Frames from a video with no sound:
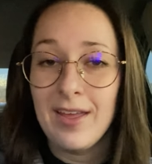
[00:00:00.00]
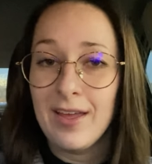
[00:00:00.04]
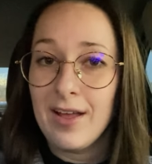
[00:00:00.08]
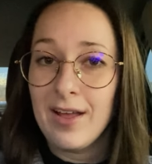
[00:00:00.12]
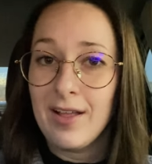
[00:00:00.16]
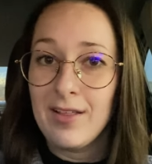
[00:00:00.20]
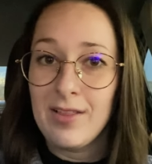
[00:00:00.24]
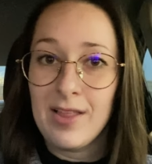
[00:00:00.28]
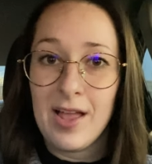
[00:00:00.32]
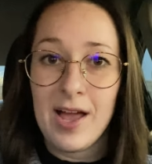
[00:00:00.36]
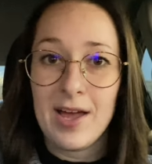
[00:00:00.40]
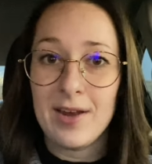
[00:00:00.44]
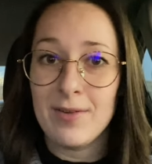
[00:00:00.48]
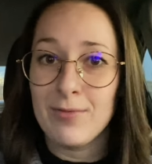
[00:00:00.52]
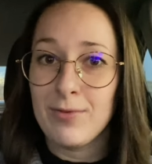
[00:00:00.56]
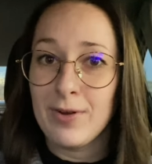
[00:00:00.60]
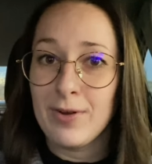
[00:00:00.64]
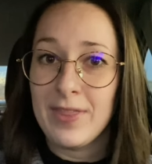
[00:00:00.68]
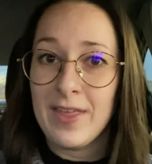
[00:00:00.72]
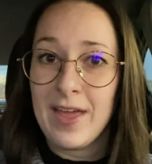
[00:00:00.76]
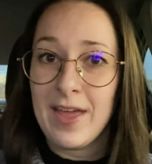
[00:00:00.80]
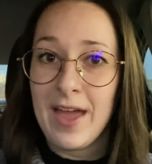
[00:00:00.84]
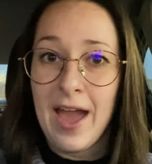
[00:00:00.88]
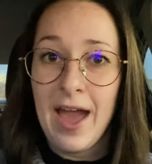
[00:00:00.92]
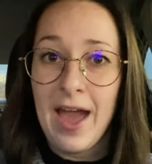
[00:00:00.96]
a lot of what
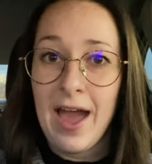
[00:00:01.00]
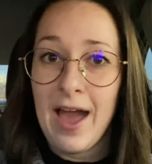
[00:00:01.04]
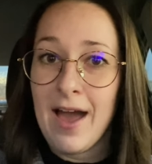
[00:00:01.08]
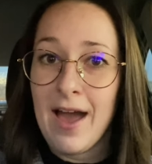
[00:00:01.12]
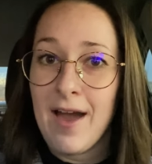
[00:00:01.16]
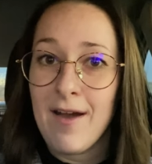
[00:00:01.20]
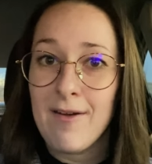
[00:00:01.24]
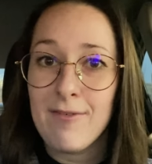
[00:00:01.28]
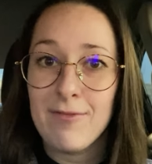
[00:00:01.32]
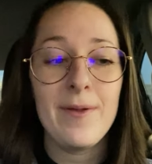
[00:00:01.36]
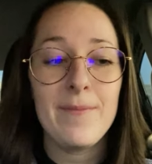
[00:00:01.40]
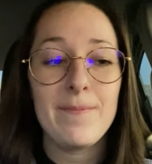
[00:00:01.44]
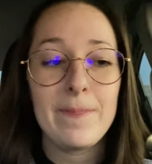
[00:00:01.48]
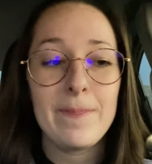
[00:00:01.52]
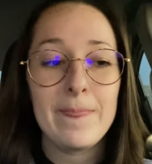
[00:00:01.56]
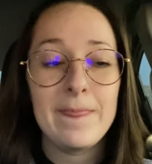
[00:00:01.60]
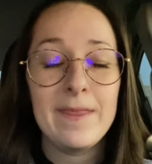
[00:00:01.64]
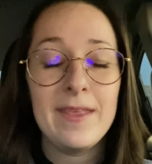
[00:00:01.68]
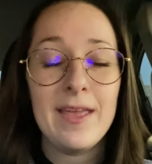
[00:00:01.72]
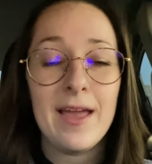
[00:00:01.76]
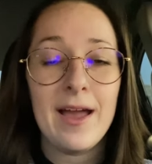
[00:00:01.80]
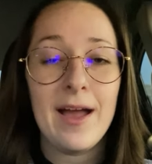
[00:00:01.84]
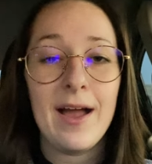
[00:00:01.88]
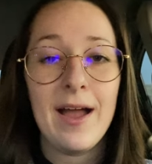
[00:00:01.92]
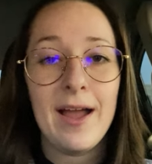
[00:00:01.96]
they have
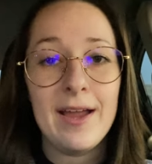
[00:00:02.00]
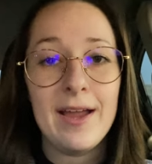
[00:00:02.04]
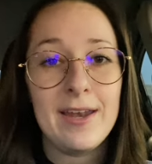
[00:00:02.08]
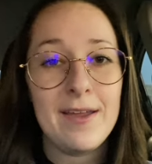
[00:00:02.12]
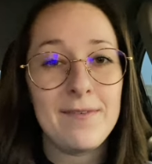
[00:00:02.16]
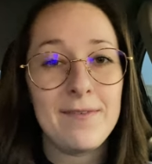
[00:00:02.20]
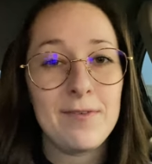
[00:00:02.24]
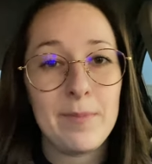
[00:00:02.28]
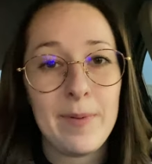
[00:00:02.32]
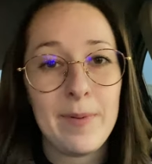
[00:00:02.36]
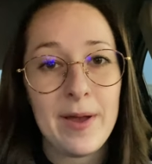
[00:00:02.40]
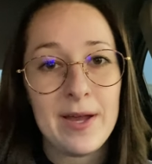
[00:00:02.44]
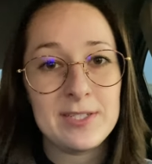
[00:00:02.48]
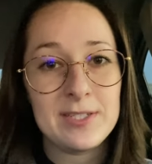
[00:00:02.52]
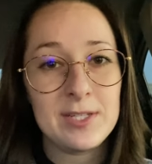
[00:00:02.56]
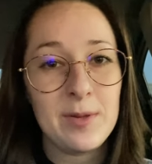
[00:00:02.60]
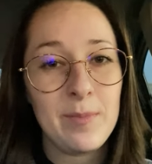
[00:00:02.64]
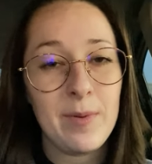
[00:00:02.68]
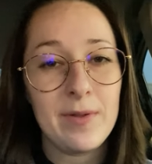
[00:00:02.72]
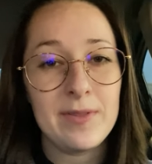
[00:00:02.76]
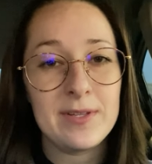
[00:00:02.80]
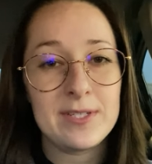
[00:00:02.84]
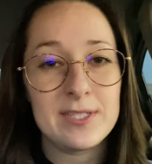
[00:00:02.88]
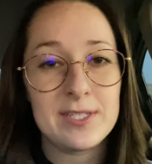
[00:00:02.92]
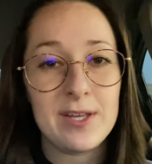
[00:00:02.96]
yeah, I never pass up
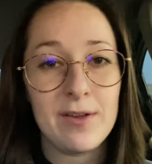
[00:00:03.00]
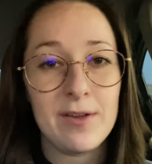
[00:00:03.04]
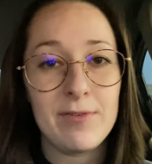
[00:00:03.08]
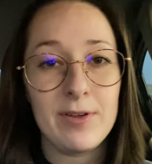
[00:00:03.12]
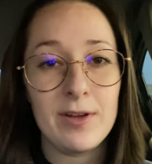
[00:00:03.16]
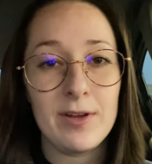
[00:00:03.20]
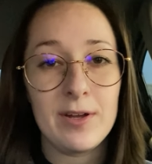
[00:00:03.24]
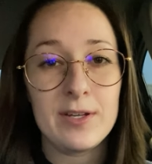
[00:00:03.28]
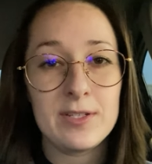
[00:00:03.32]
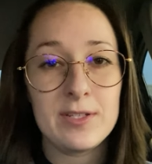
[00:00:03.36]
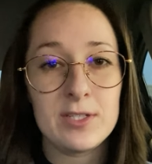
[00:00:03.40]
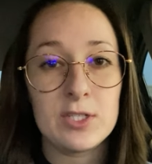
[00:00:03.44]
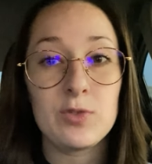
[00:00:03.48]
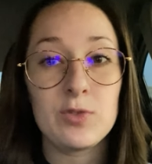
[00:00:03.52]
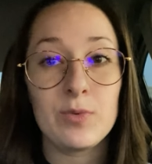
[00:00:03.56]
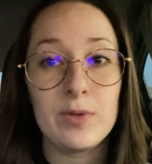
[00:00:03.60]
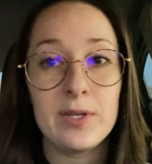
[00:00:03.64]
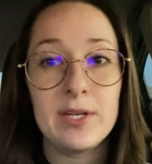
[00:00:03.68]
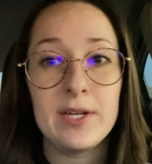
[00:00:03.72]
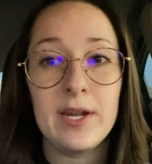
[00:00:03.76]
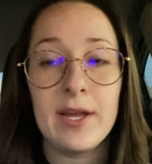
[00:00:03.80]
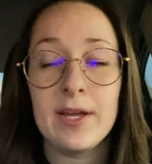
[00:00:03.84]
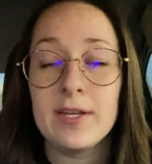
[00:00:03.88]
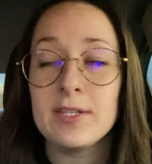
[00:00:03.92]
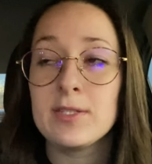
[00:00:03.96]
on the stuff here because it's
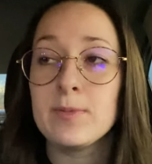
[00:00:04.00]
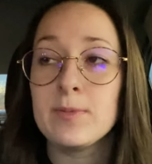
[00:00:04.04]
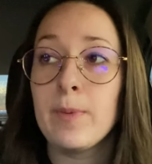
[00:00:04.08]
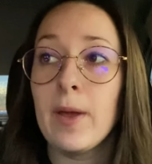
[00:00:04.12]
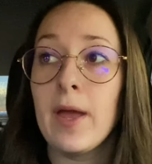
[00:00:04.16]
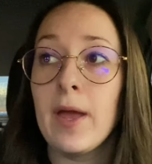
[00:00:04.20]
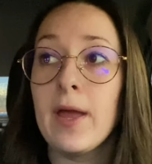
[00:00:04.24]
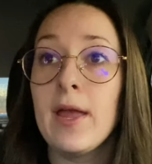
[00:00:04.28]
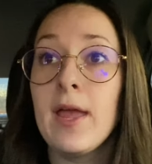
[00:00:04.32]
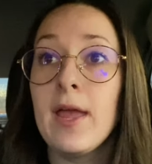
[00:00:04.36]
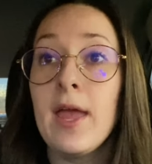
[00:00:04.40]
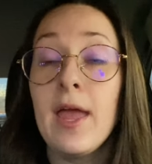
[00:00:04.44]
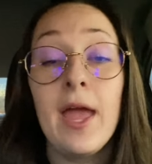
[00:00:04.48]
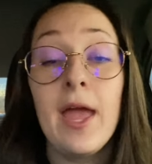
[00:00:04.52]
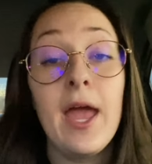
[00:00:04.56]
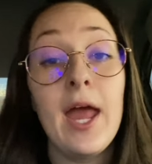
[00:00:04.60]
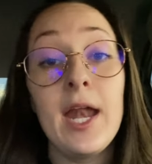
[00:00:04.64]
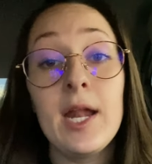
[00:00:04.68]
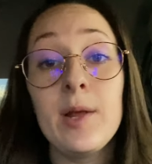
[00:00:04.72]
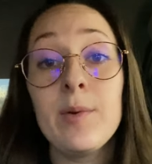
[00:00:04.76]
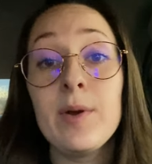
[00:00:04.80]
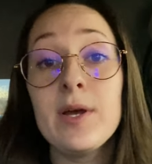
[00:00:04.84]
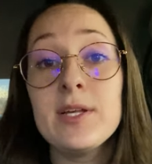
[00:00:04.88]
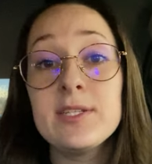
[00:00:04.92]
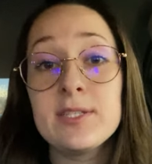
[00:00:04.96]
really nice. But
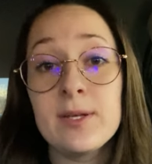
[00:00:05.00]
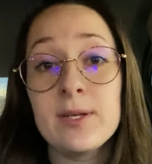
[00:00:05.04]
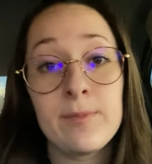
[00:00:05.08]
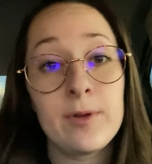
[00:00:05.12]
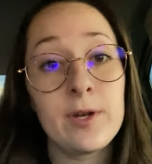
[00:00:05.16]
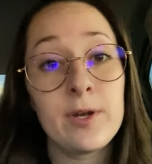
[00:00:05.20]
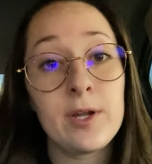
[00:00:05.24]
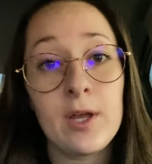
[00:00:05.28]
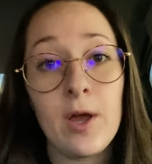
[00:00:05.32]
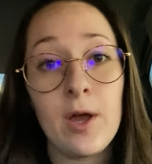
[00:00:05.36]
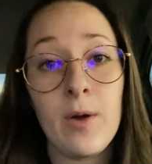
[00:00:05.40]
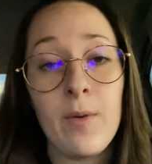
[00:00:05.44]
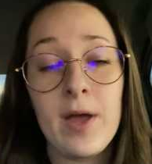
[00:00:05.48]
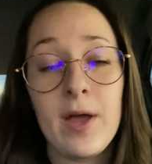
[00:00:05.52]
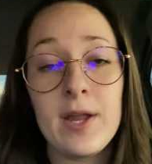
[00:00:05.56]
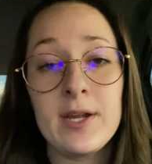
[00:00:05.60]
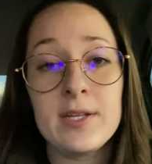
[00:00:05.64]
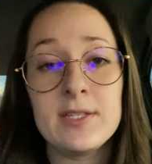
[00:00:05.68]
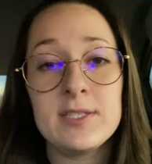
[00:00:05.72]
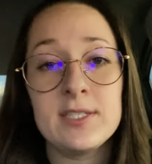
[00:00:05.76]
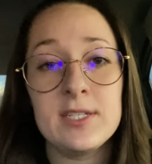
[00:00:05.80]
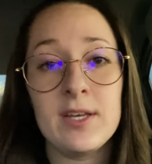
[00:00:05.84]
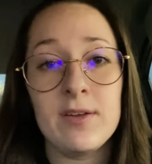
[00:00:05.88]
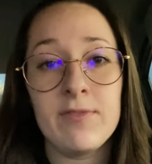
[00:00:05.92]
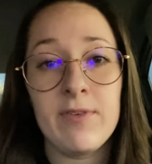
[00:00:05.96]
anyways, I'm gonna go in
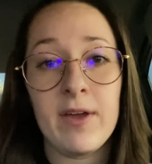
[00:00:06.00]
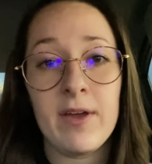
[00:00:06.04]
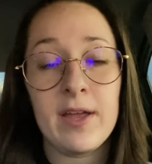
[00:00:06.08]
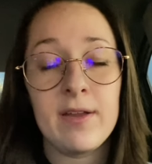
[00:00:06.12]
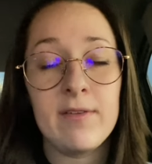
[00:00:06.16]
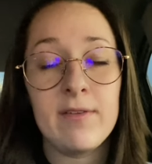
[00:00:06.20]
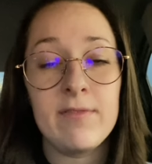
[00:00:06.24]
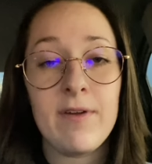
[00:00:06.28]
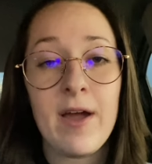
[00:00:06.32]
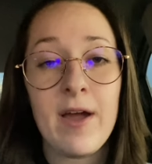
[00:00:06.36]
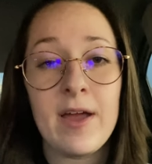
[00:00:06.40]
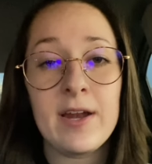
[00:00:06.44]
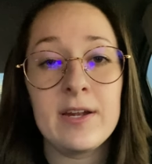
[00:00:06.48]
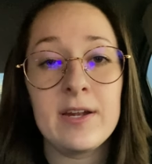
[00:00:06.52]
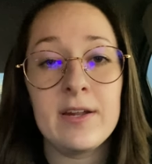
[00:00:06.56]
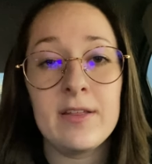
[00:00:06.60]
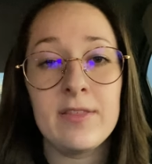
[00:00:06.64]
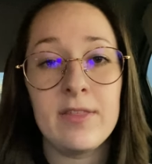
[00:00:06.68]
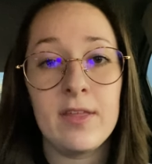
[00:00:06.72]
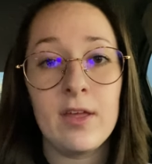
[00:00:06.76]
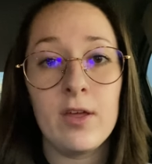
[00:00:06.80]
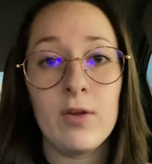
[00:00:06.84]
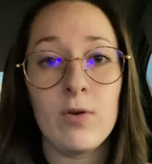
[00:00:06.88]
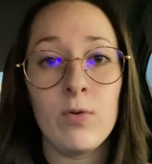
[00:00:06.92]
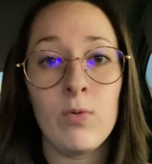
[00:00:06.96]
and see if I can find
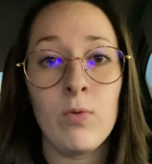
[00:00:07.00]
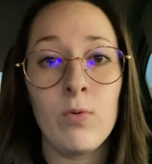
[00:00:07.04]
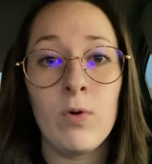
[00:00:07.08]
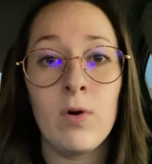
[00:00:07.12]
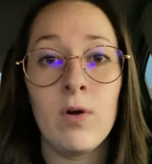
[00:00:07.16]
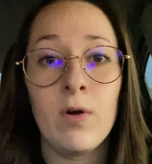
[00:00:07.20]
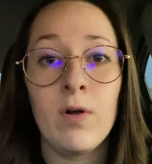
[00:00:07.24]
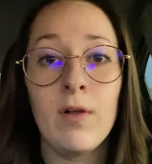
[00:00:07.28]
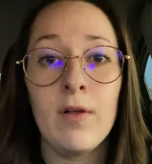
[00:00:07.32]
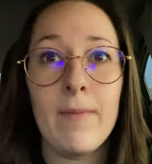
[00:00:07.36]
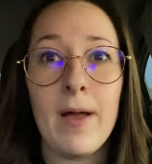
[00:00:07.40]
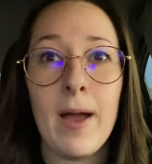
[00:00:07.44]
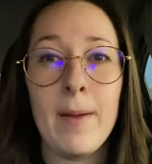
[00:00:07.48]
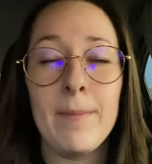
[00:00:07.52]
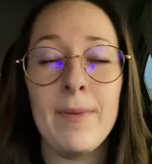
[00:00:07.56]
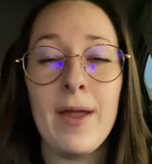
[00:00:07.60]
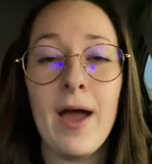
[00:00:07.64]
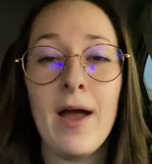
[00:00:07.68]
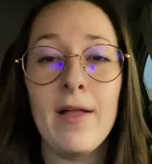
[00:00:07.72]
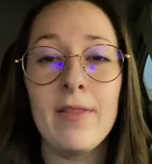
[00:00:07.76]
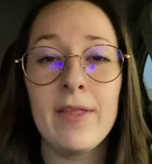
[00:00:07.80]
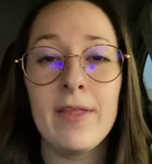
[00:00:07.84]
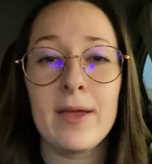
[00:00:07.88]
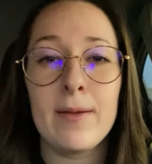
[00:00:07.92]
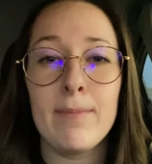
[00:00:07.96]
anything cool. I'm
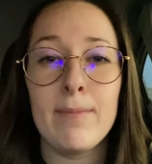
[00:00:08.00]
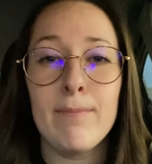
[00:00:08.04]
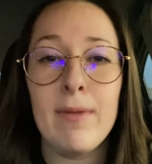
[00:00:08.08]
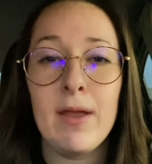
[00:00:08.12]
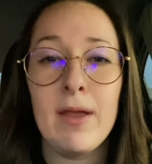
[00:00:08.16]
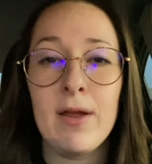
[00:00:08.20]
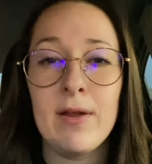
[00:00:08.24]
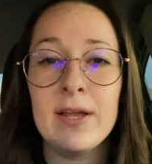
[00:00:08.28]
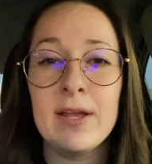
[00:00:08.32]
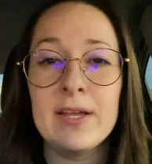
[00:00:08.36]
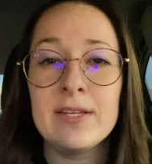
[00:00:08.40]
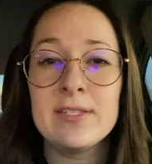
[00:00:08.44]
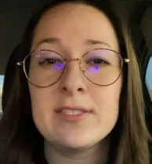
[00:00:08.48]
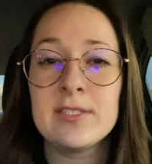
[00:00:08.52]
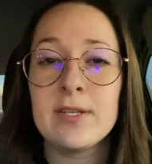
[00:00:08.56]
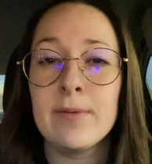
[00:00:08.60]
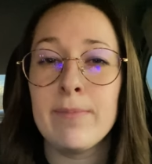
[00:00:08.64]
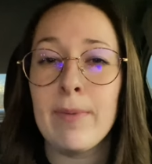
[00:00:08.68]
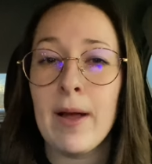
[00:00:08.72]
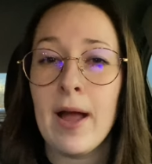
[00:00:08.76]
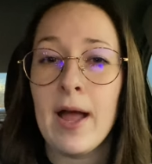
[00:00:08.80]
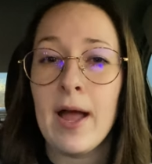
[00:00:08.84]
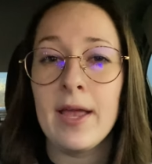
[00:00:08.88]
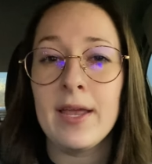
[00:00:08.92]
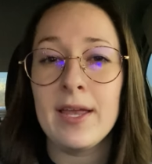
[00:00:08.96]
not like married to
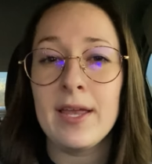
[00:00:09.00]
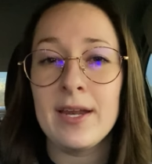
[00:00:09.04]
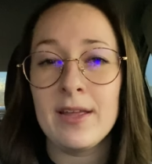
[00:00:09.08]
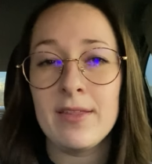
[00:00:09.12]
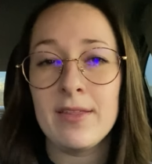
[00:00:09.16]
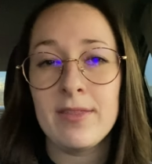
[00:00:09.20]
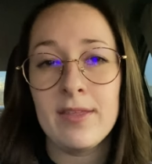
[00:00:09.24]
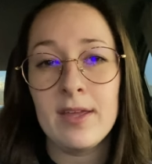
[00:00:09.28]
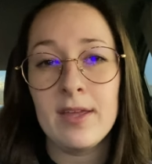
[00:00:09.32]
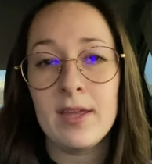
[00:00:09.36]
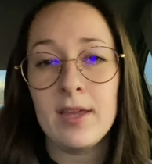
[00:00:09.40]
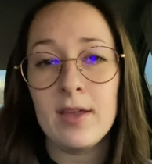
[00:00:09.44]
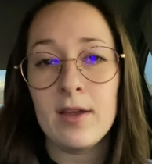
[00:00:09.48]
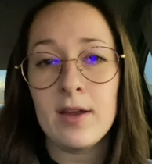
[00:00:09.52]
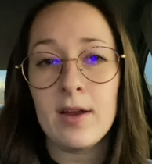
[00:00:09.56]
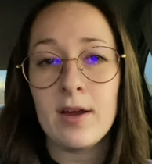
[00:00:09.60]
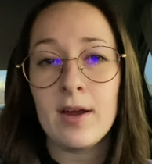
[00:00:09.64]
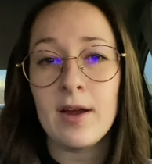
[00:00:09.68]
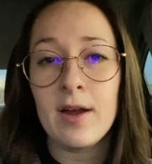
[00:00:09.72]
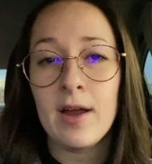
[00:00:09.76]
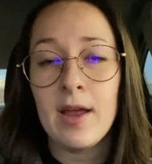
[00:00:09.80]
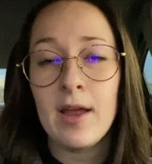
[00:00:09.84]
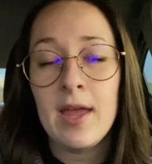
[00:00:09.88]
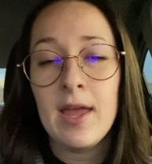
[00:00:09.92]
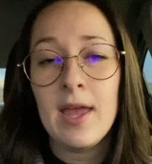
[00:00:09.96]
buying anything
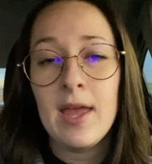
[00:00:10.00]
here.